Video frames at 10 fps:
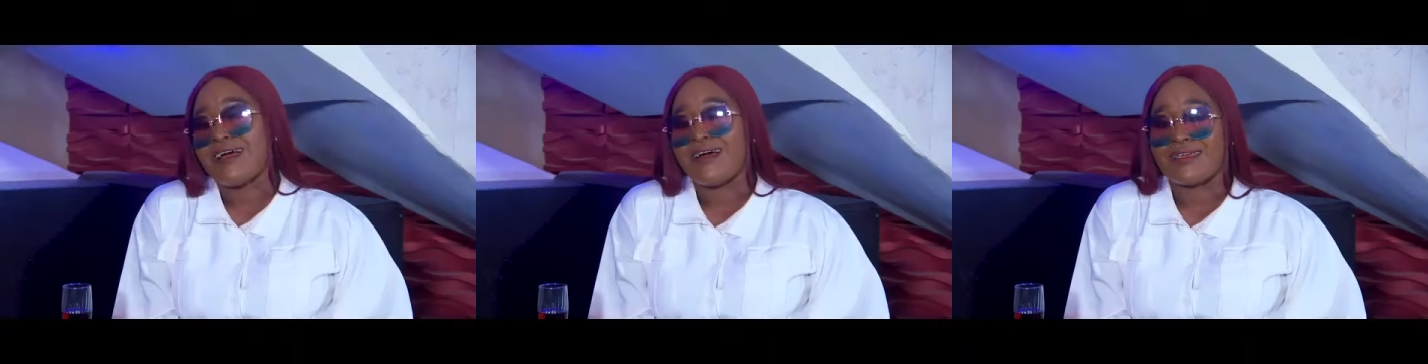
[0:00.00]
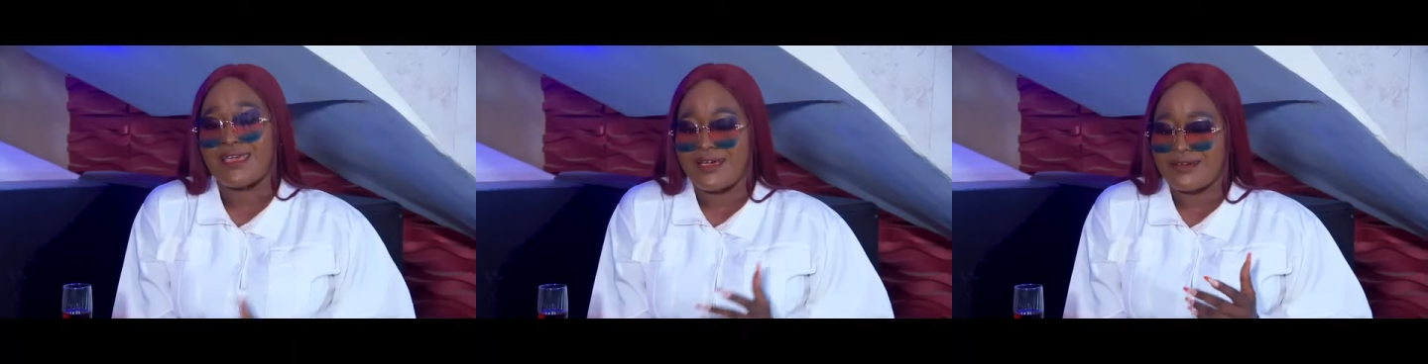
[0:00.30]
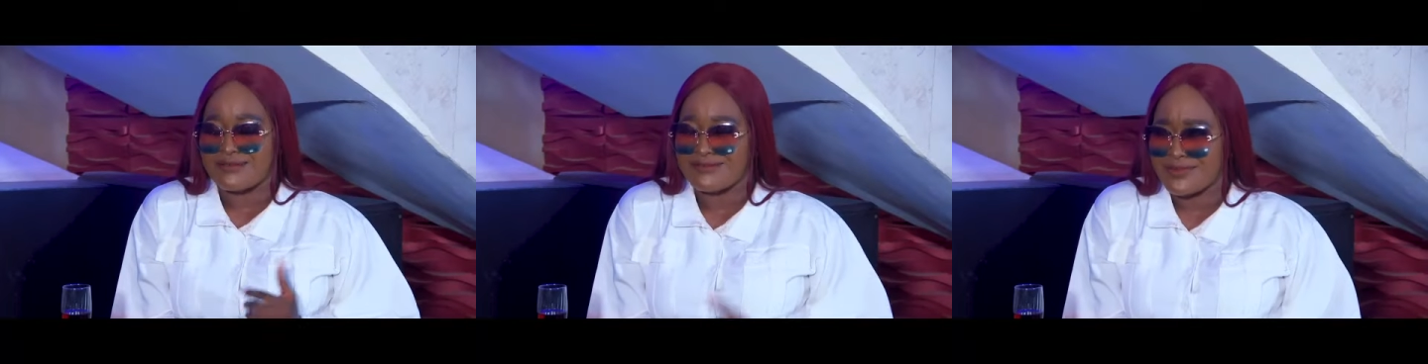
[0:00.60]

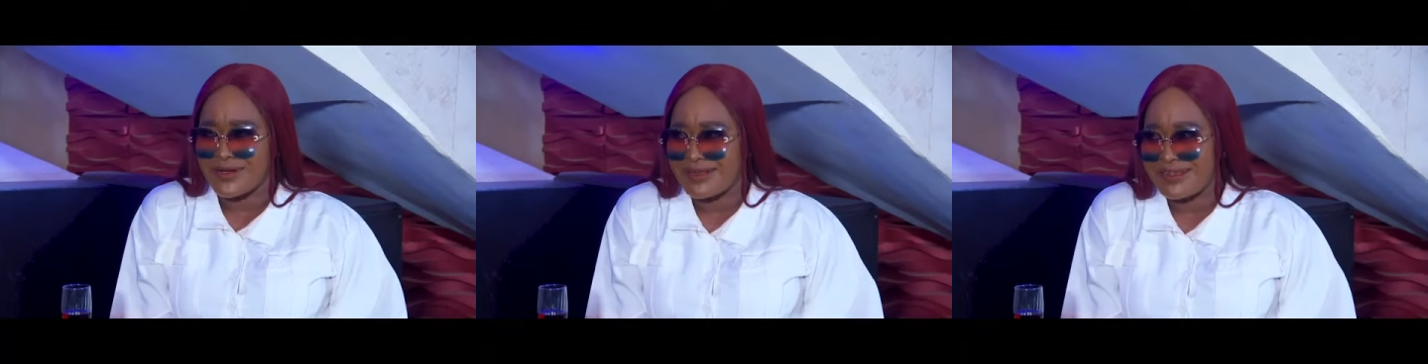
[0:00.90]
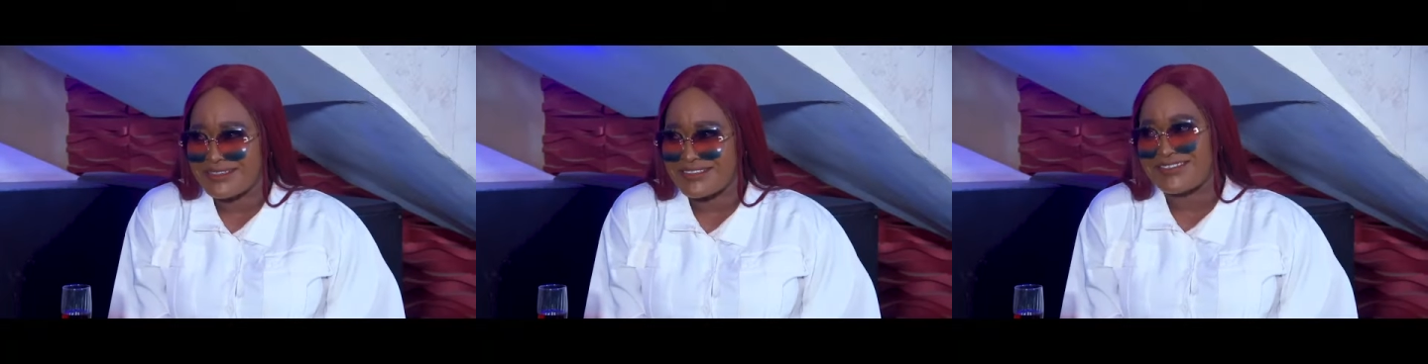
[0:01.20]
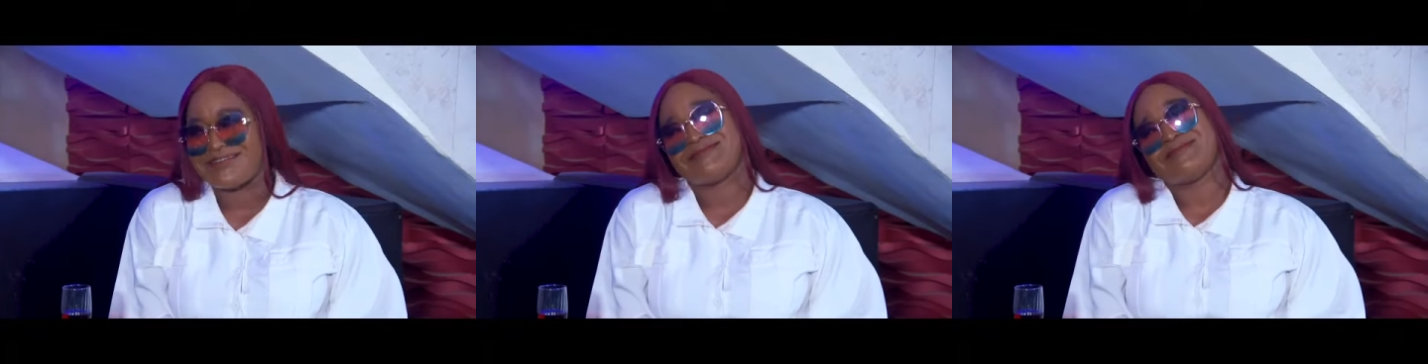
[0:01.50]
Yeah, what can I
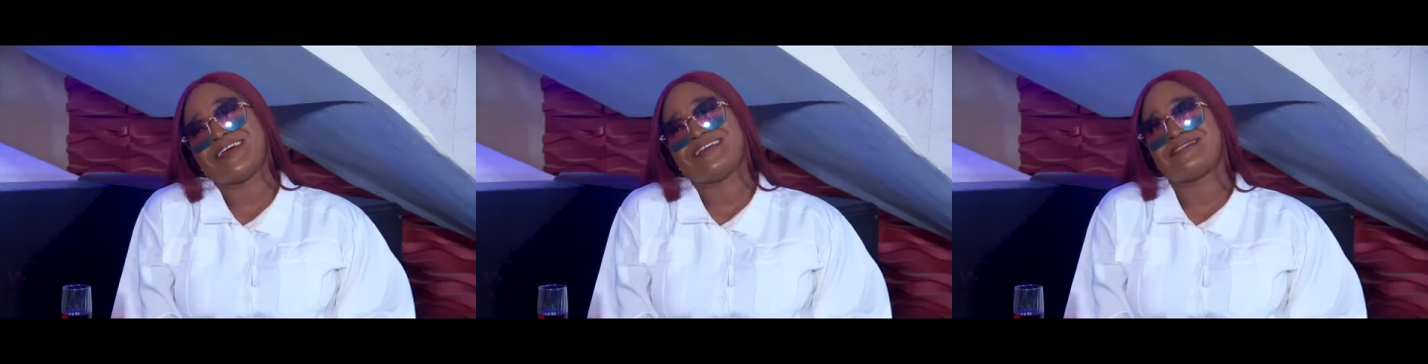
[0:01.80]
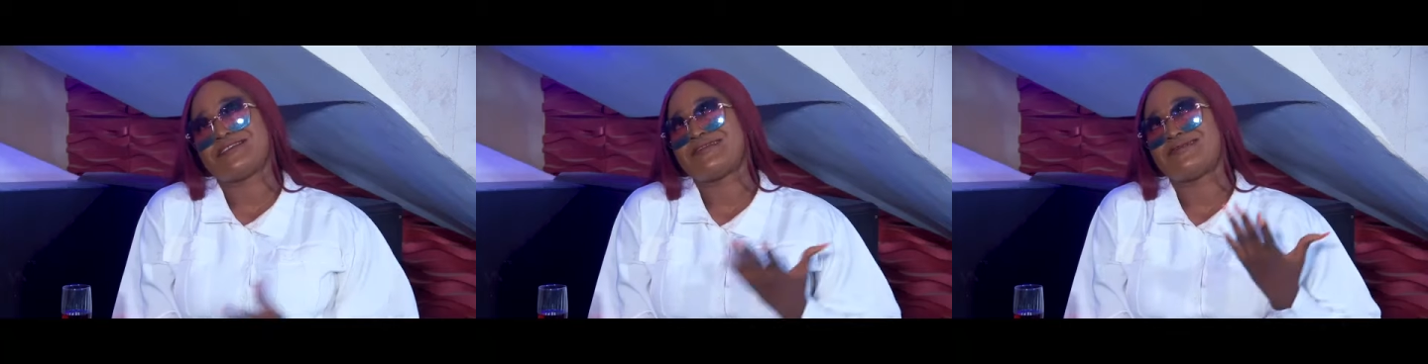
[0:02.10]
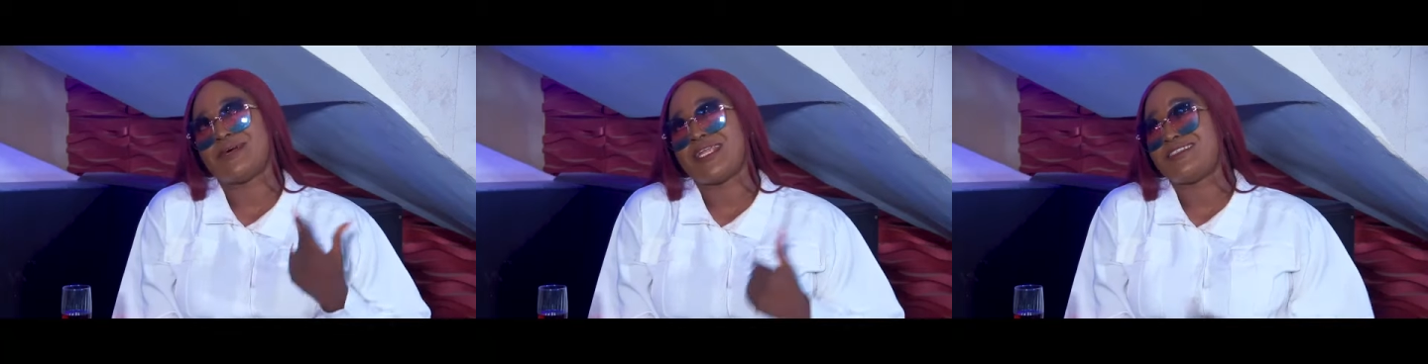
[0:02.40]
do? I mean,
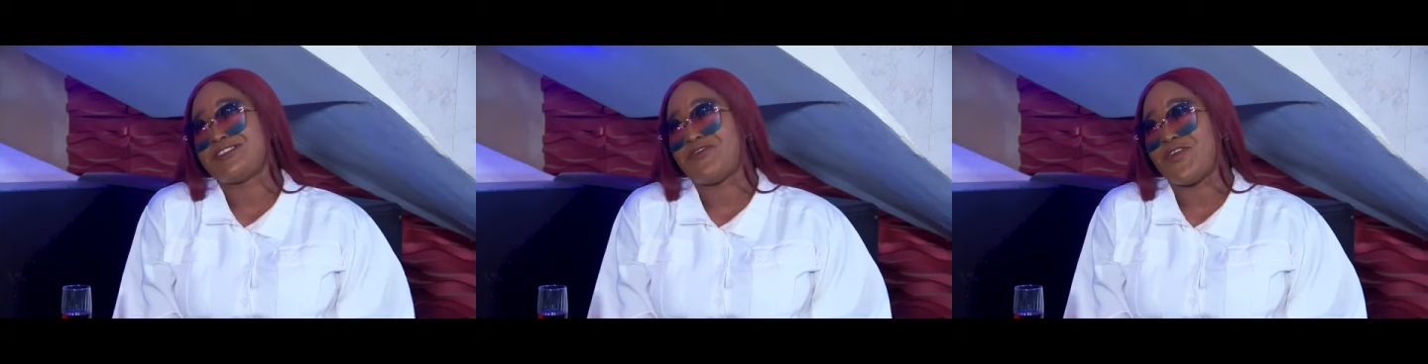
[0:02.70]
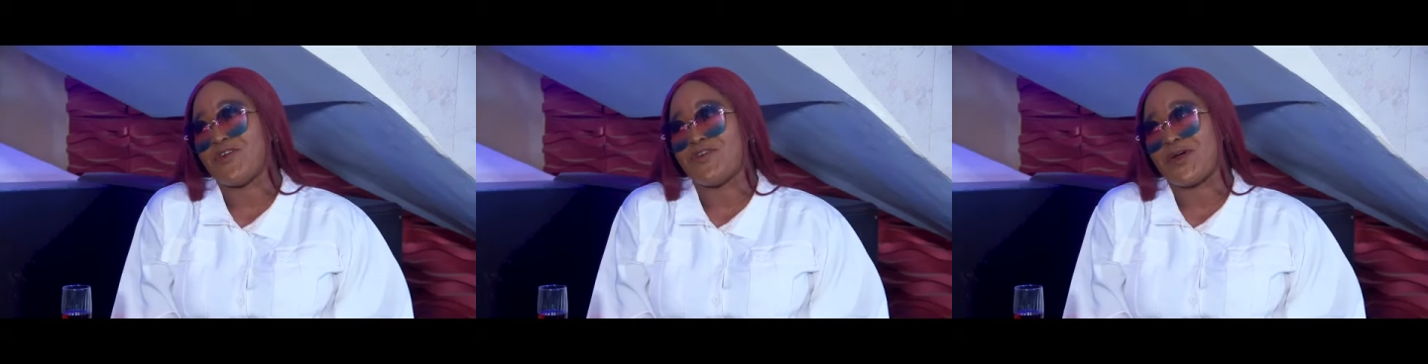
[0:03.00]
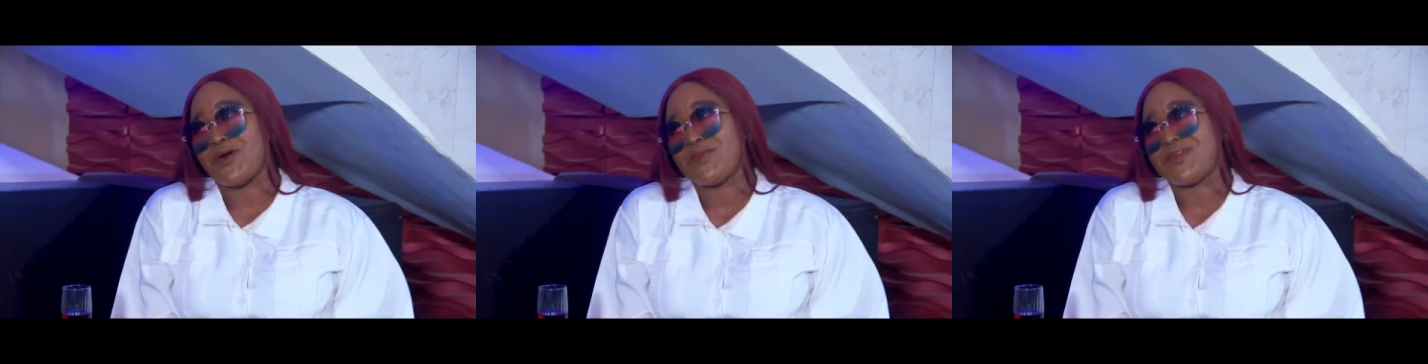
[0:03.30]
just managing a few of the
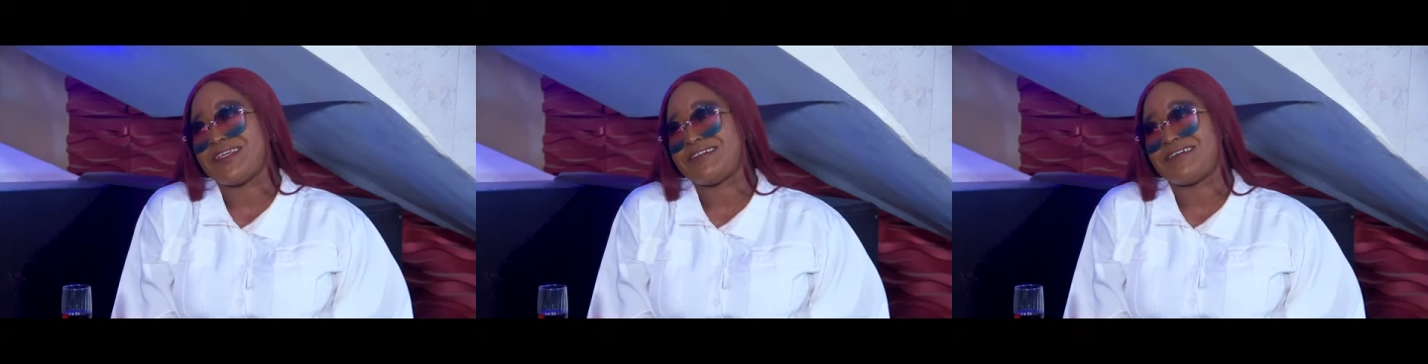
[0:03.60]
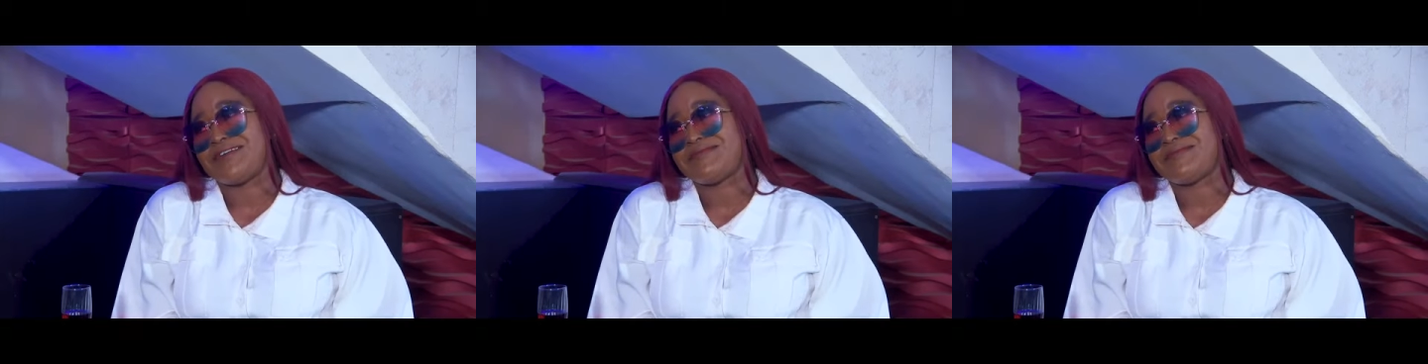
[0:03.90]
company. Yeah.